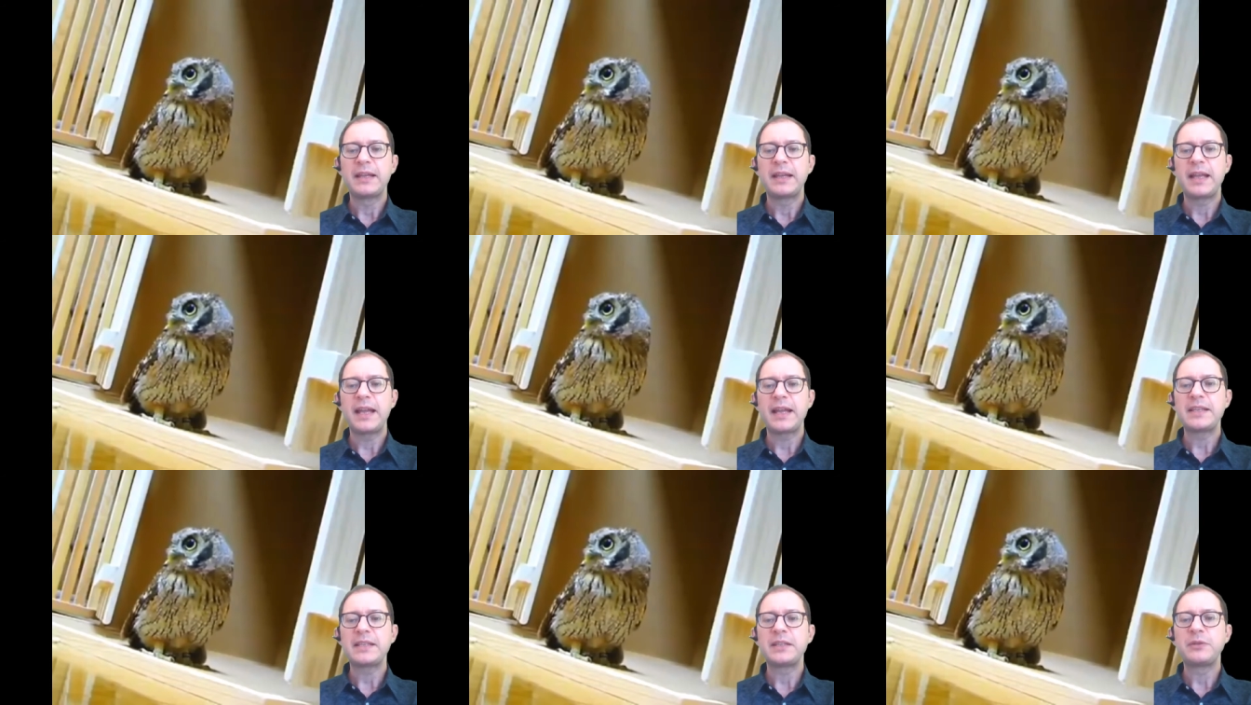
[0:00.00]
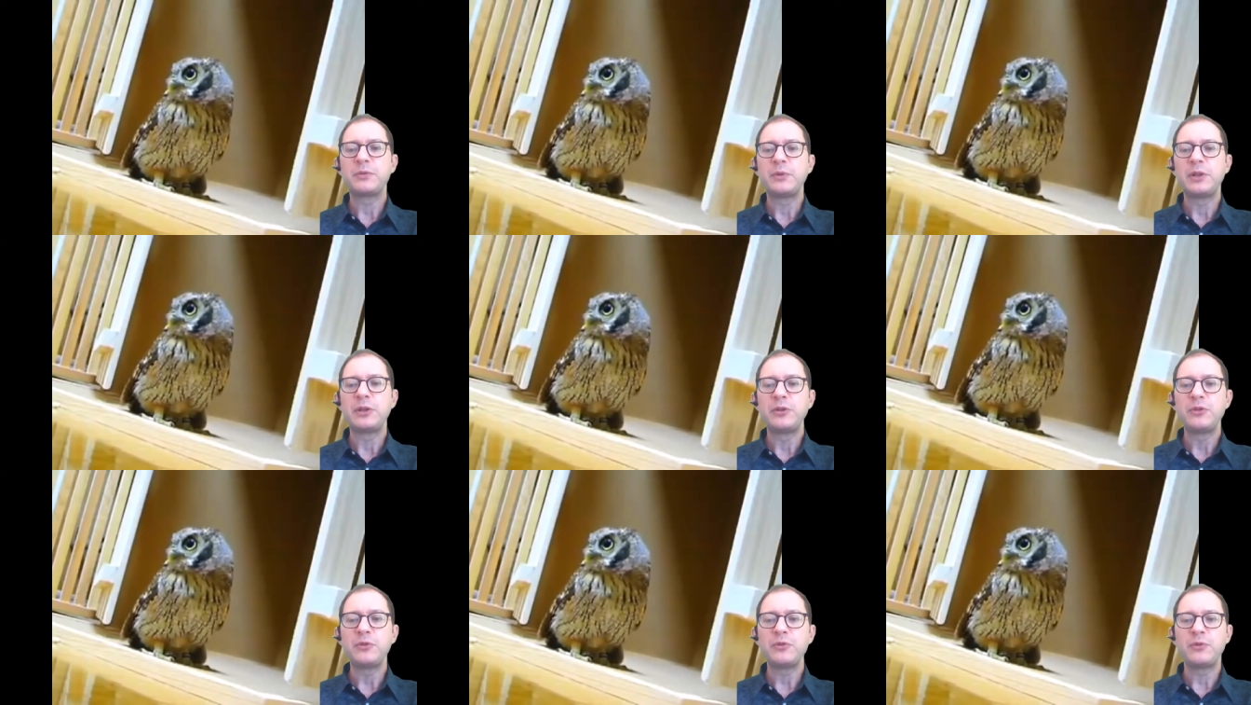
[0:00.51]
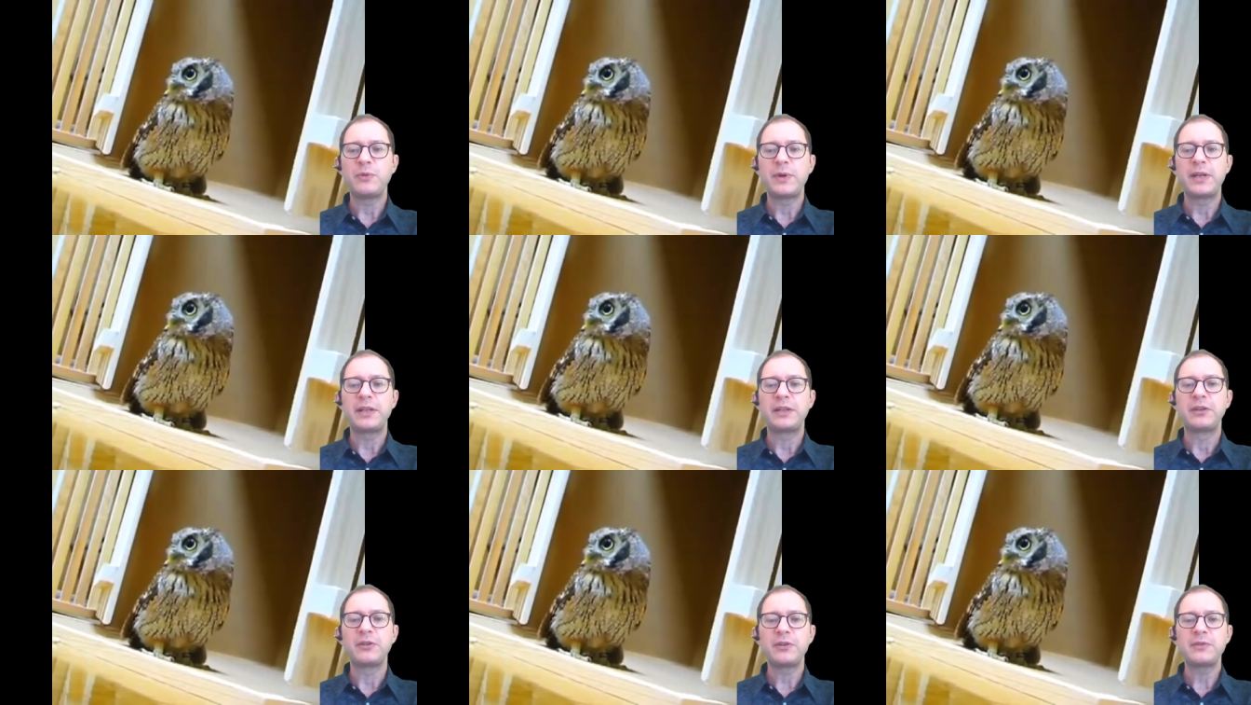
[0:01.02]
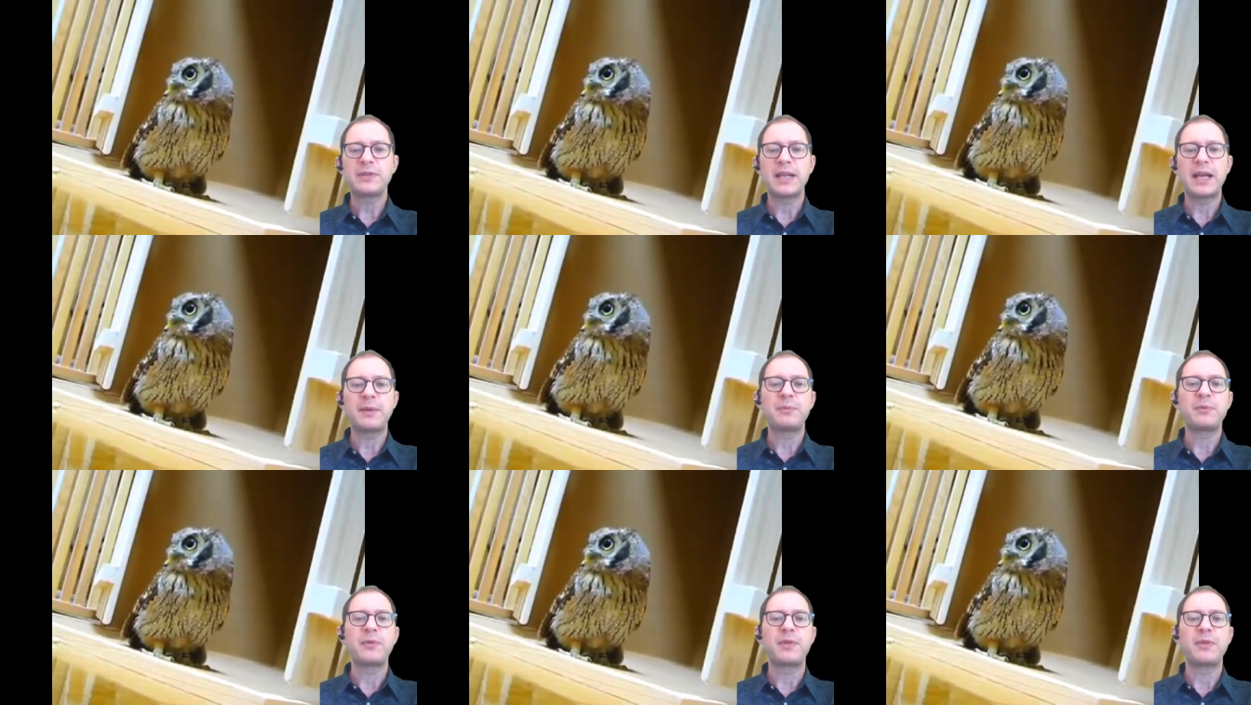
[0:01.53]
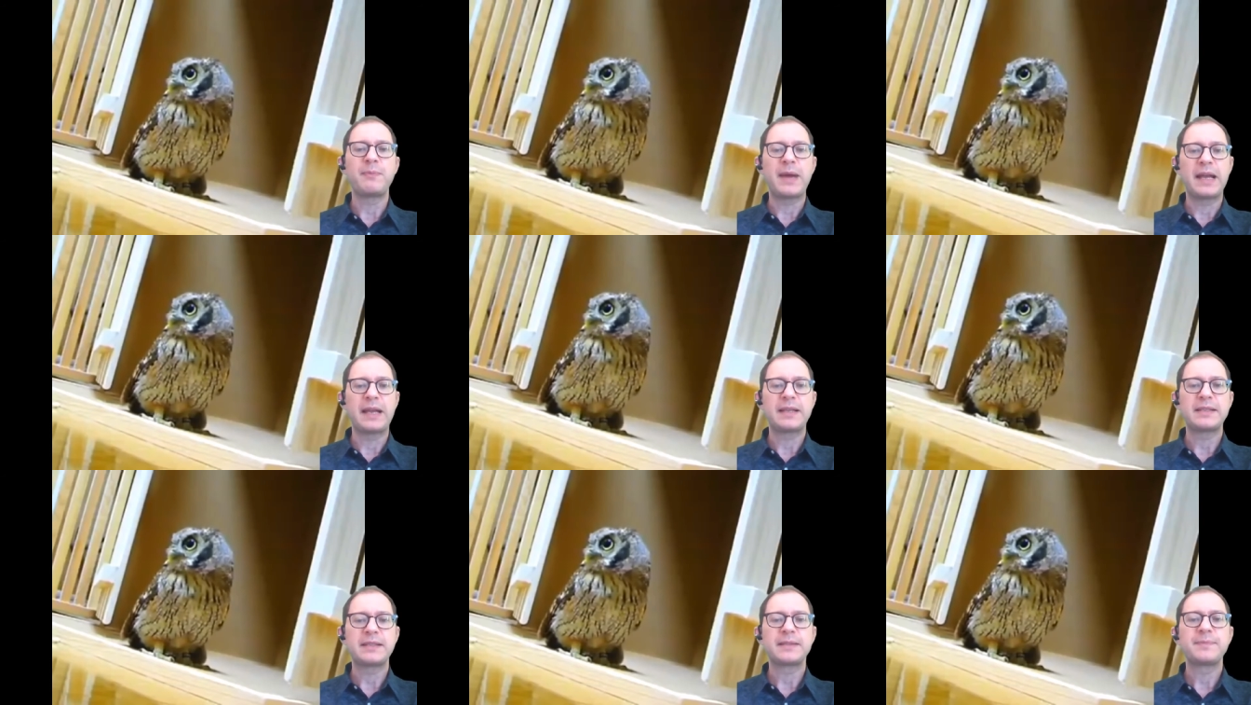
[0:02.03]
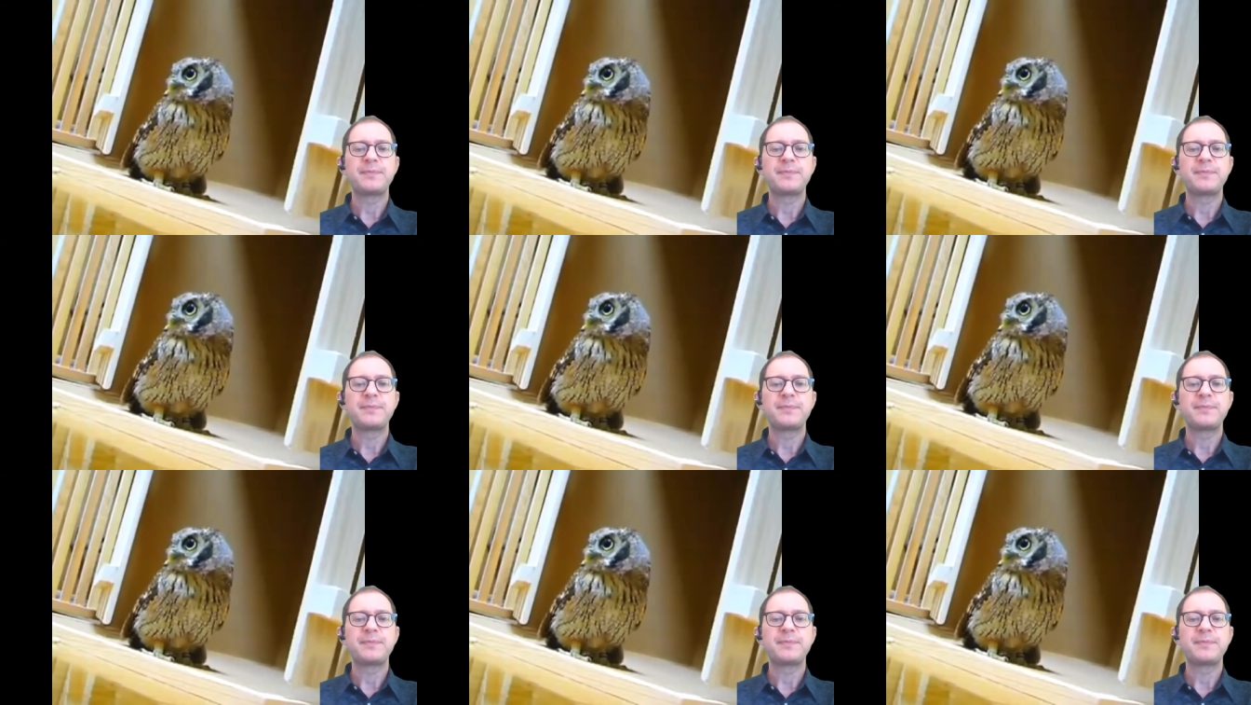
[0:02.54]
as it will do when it grows up with mice.